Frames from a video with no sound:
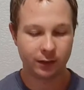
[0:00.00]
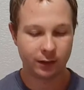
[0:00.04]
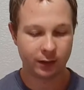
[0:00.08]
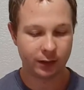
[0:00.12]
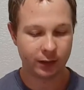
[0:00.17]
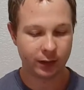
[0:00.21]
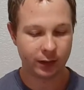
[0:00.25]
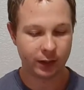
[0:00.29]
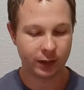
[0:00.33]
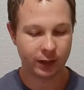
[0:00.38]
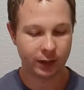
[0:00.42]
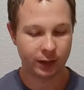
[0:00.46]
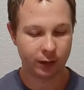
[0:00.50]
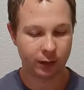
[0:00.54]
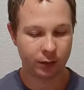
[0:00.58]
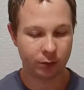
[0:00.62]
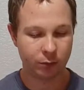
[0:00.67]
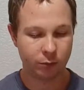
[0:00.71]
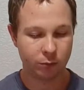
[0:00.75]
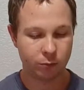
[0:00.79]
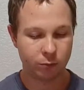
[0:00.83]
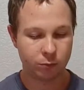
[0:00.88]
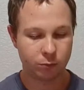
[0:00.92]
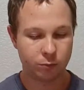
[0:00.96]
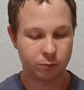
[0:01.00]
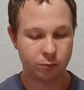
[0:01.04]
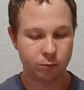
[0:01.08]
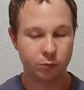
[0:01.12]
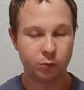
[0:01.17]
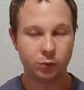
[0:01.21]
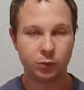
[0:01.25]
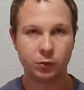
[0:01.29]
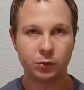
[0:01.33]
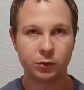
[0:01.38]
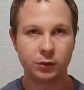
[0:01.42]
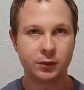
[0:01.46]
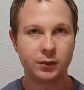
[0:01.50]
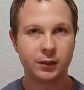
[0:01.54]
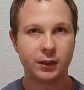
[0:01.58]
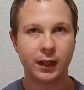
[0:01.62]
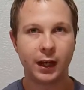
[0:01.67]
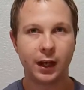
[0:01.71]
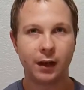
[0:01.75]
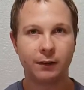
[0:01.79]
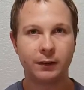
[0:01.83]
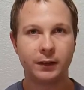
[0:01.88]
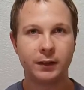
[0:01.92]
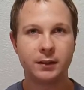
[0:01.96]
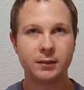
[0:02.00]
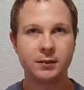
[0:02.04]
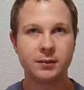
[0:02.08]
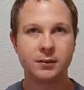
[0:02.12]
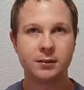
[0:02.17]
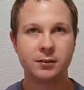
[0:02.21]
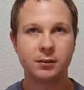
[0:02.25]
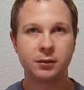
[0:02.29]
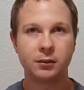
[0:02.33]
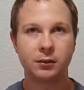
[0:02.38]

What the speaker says: and we'll see how it is and